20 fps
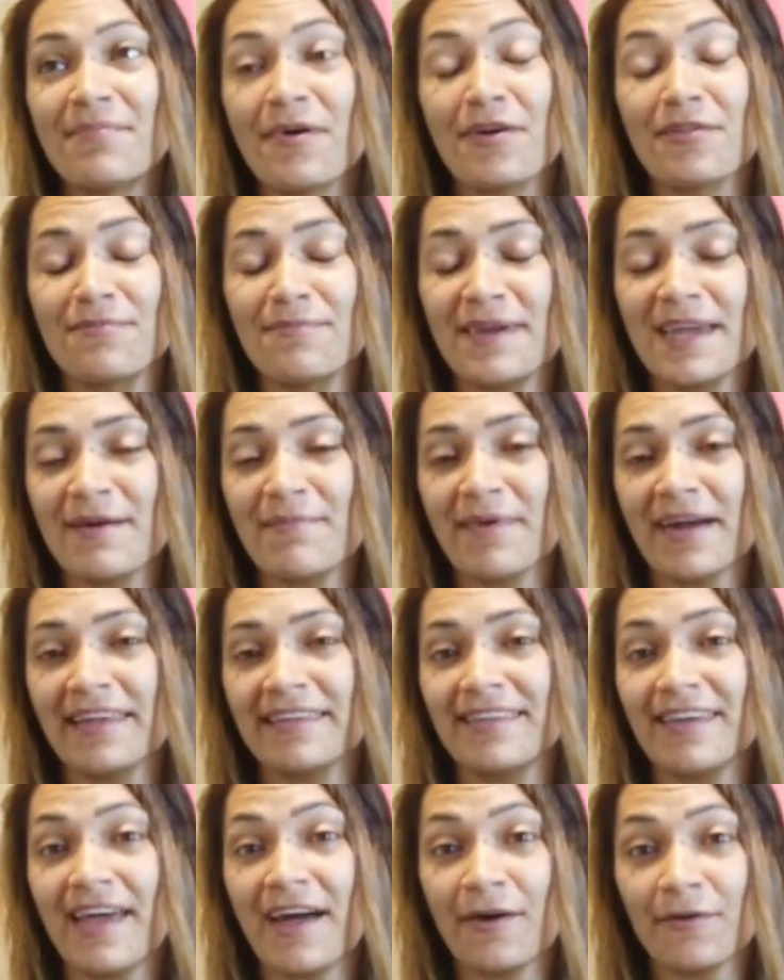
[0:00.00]
Both me and
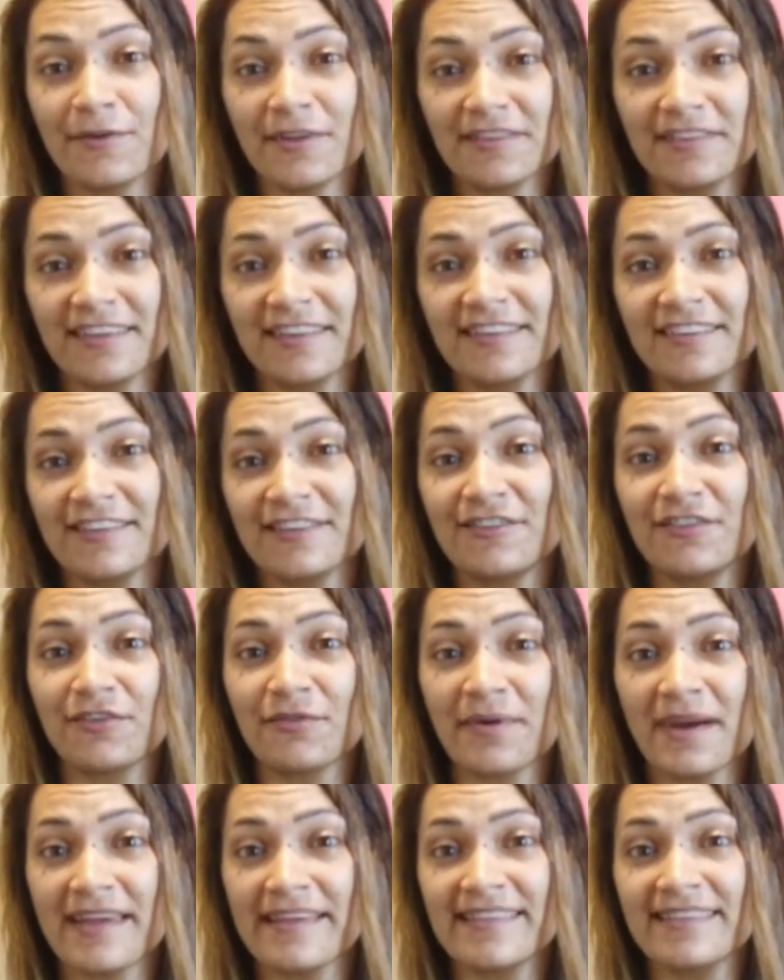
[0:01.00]
my elder sister,
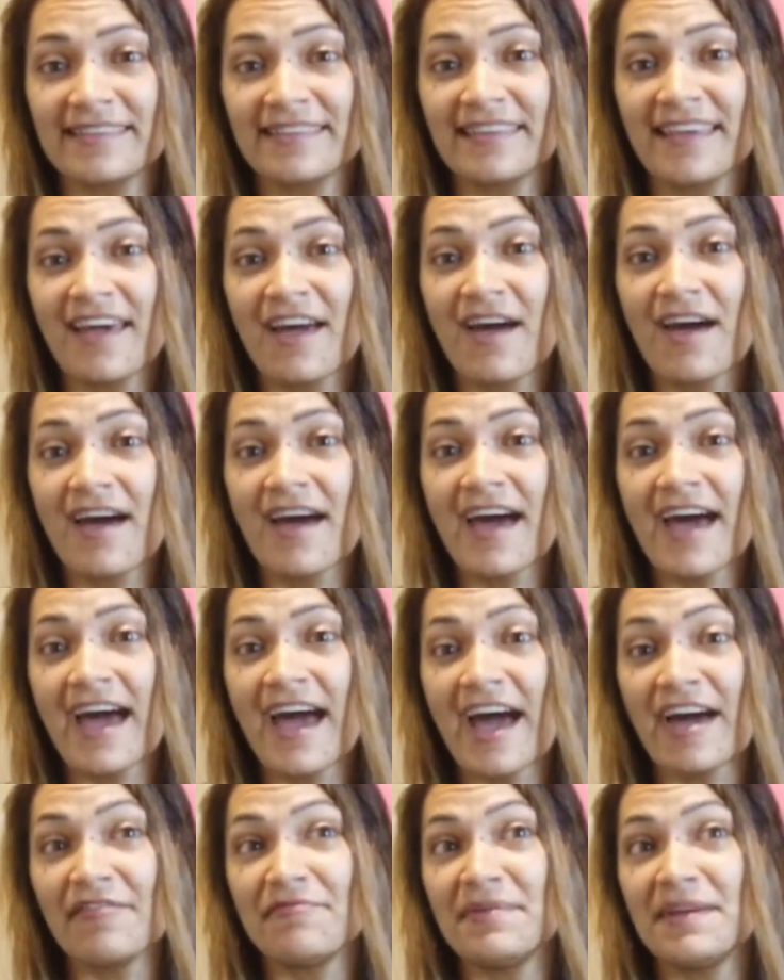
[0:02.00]

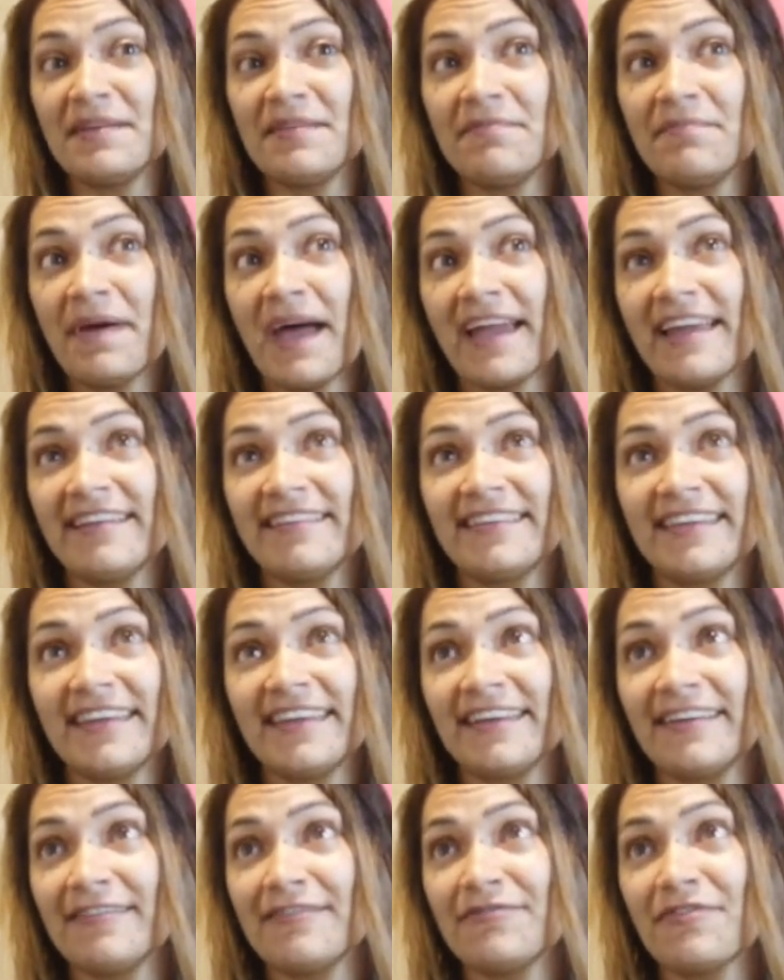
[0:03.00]
Therese, have been
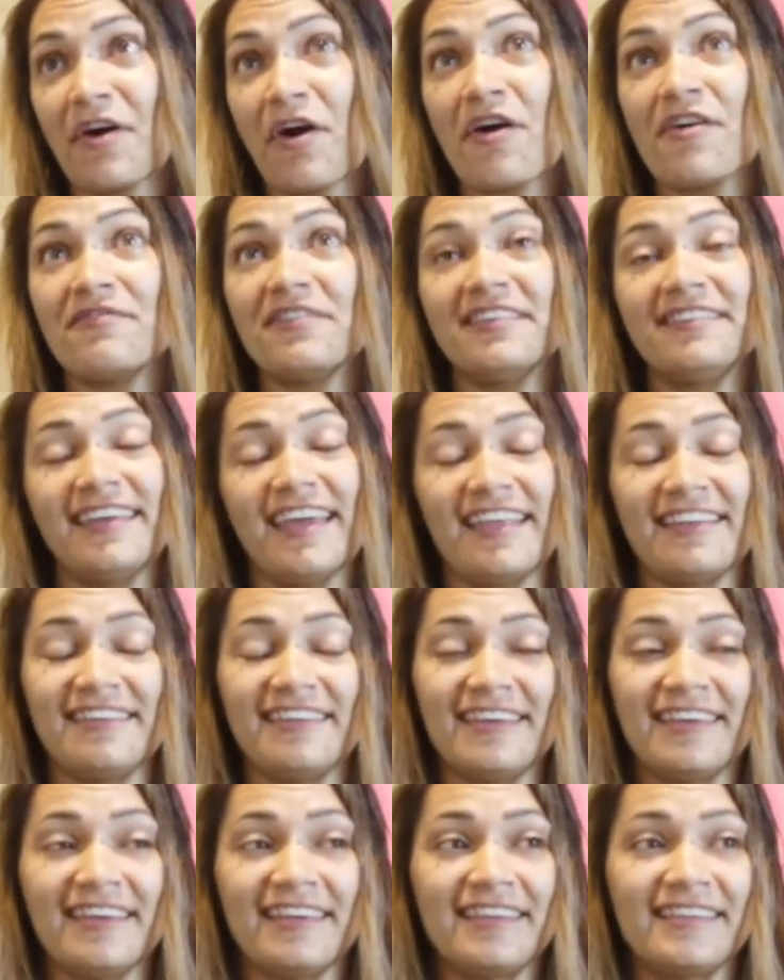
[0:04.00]
painting for over 10
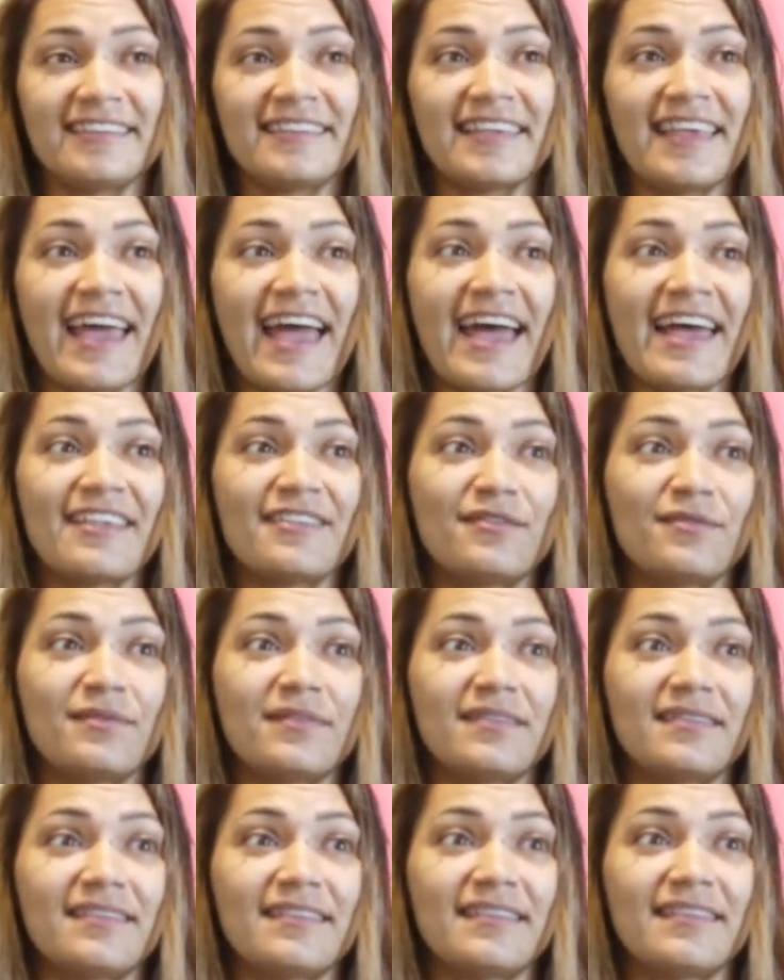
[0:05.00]
years
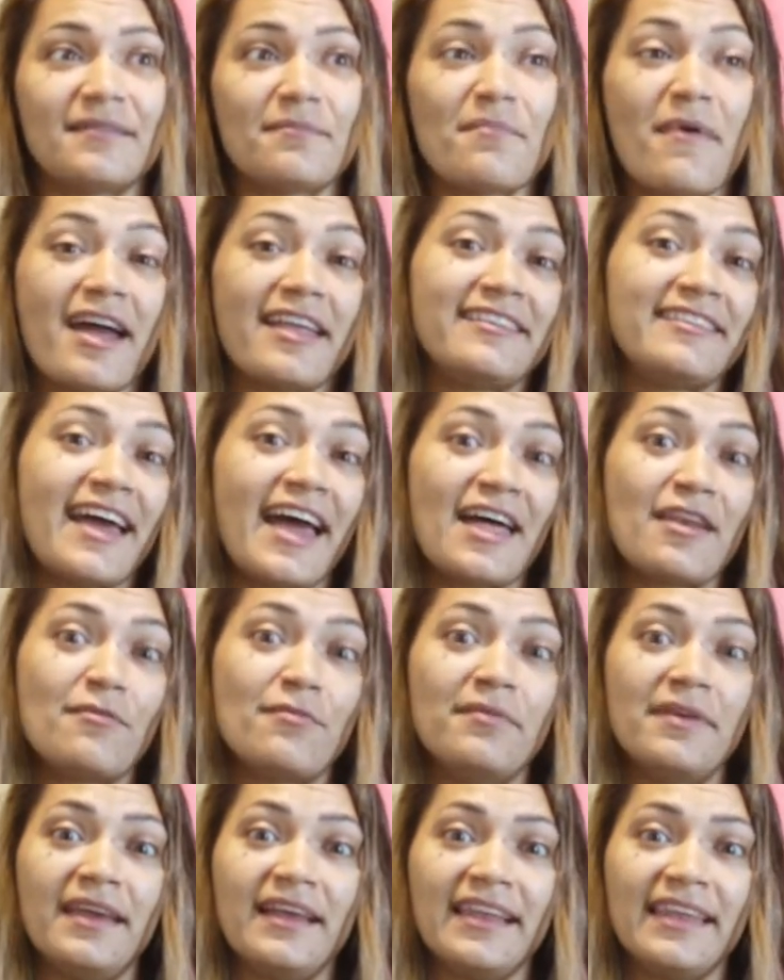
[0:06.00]
as my
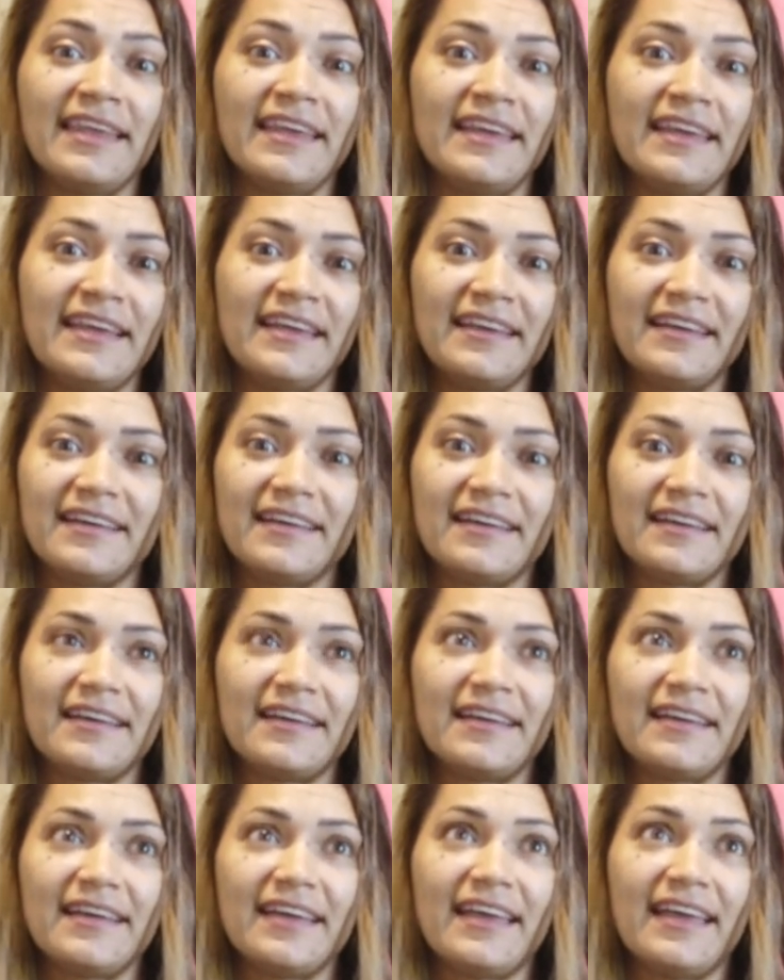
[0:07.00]
dad really
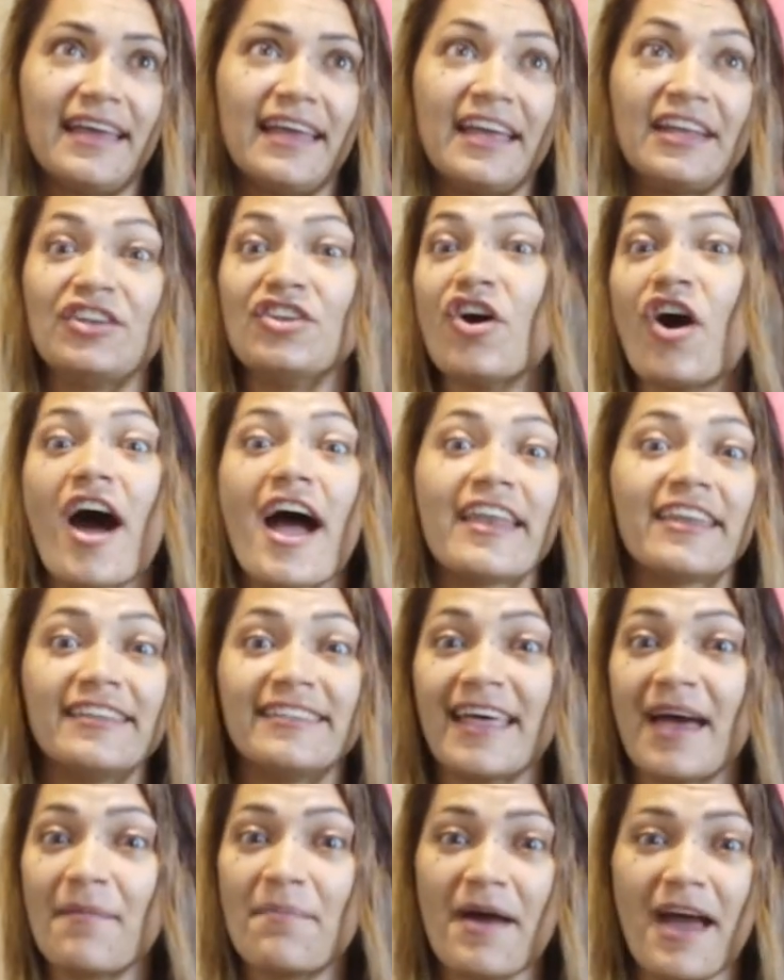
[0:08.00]

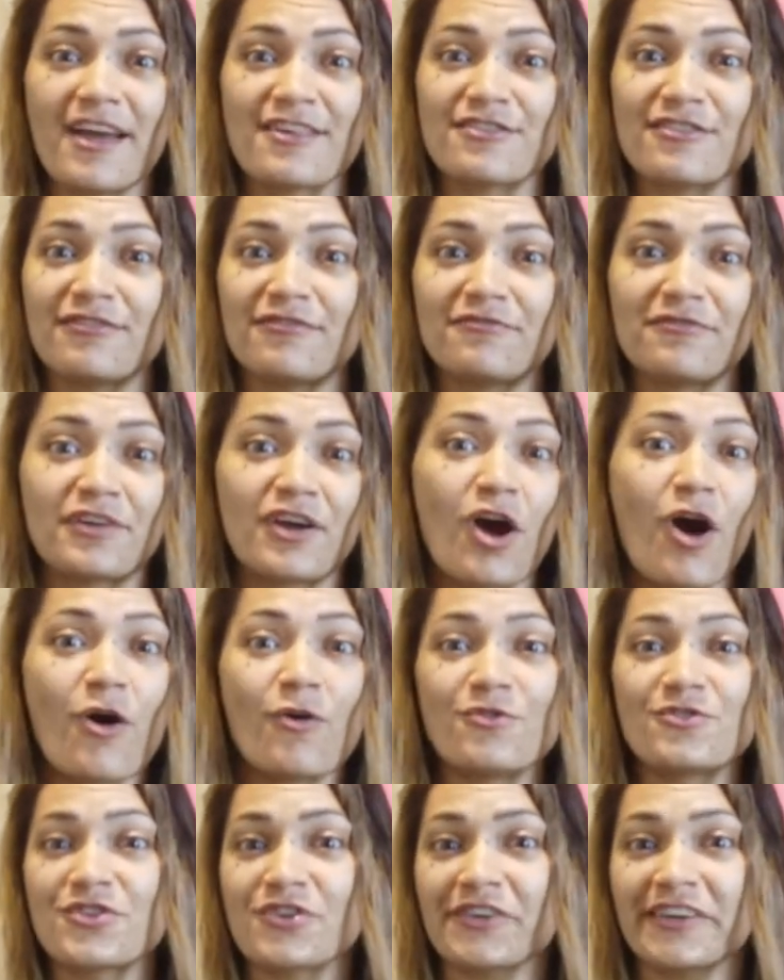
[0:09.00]
ignited that passion for
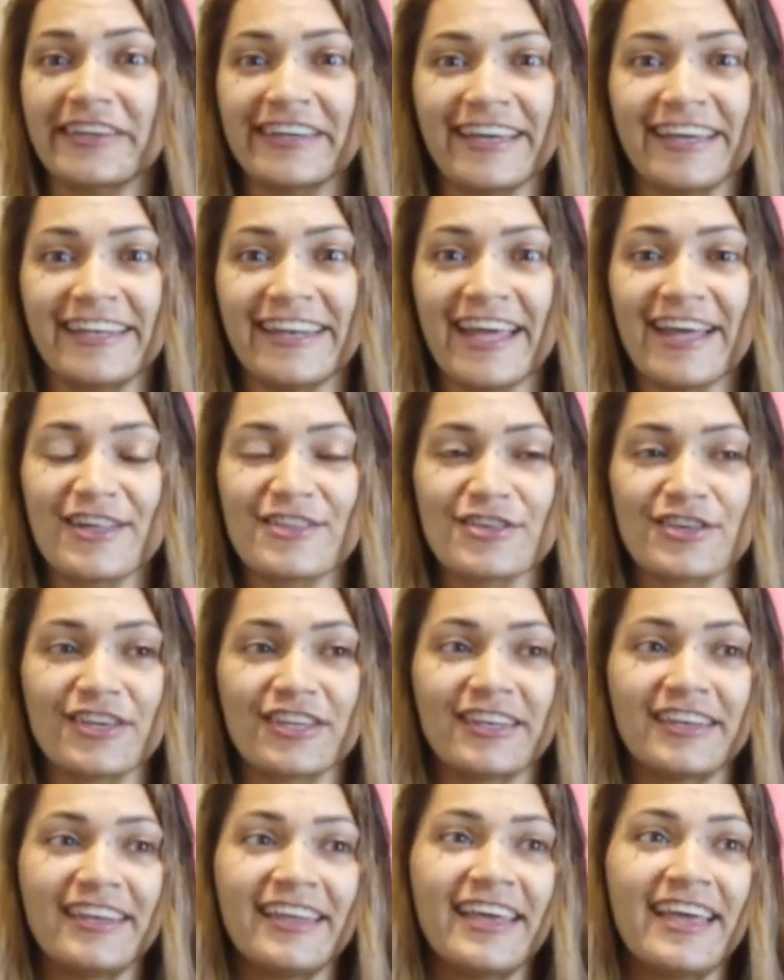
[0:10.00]
culture and
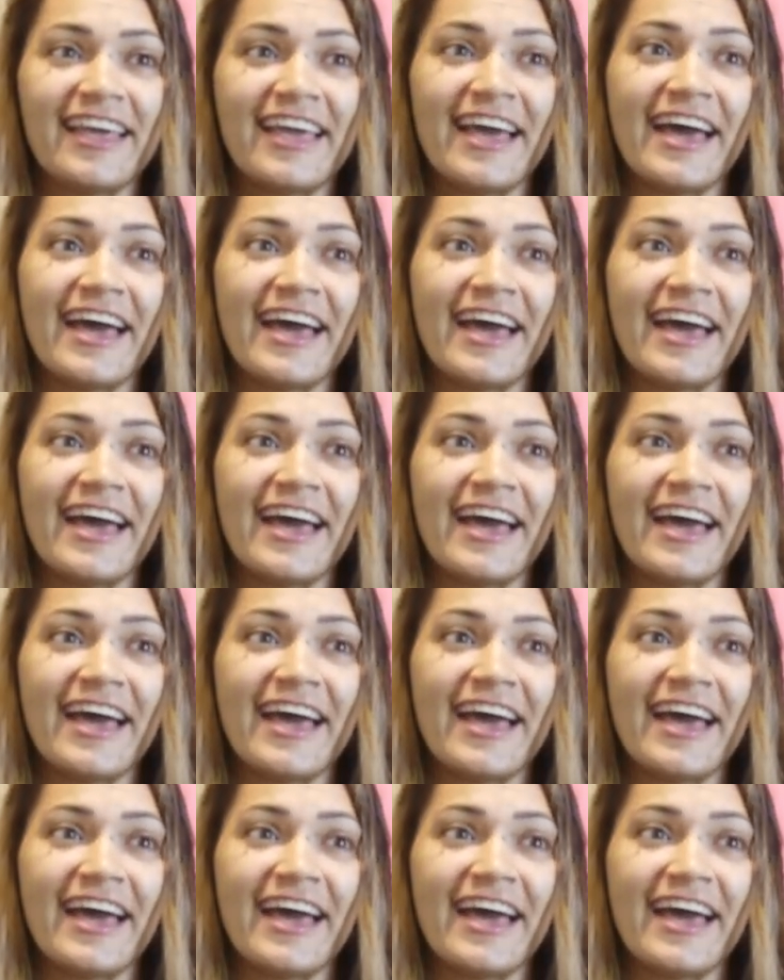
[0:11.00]
connection